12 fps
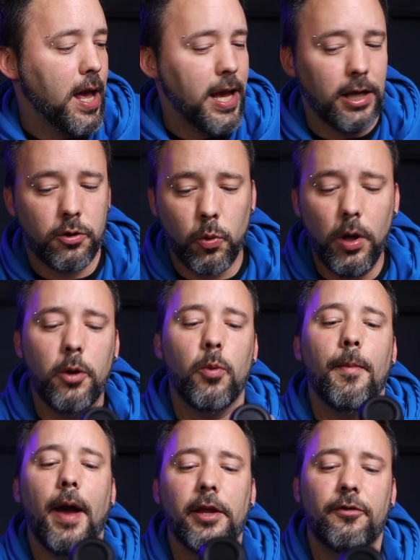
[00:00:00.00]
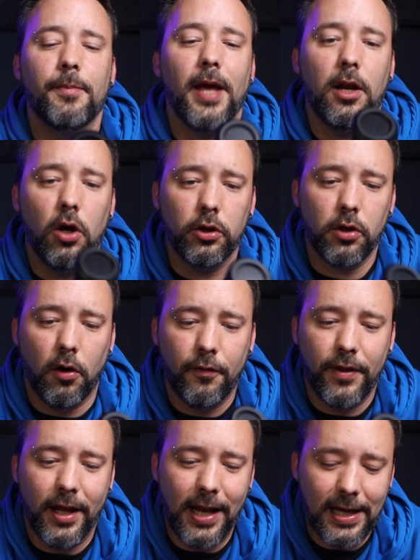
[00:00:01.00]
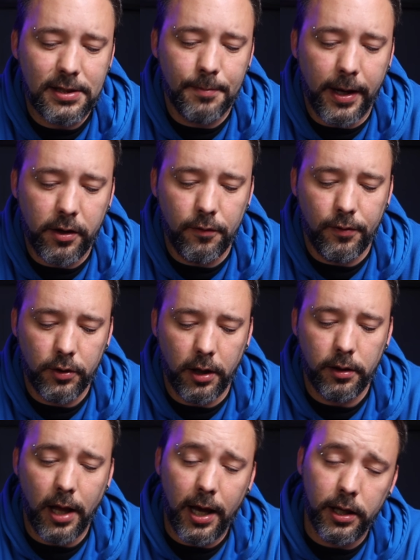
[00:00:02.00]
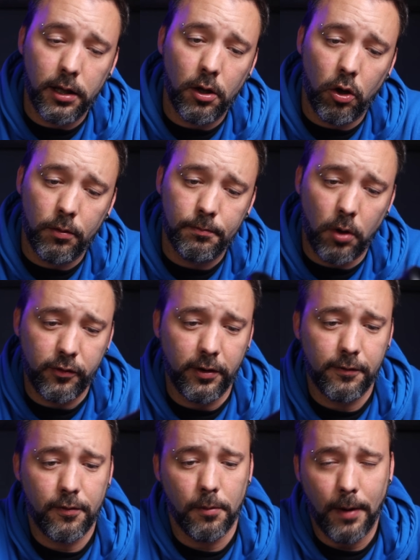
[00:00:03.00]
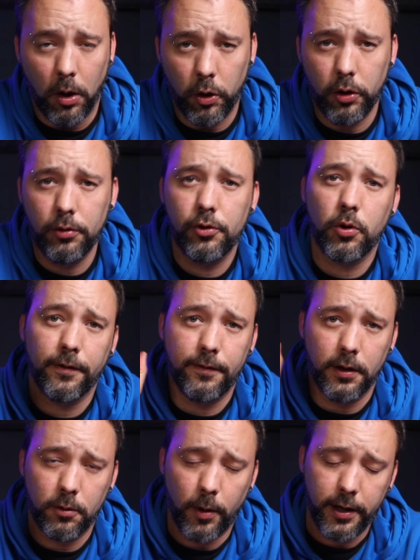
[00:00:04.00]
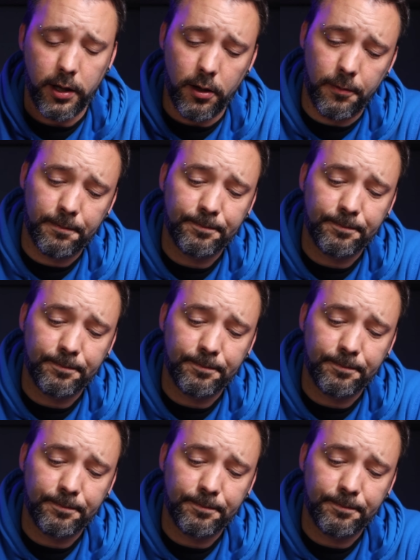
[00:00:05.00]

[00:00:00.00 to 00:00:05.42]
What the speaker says: It really reminds me a lot of the last microphone that I unboxed from Maono. You can see it right here.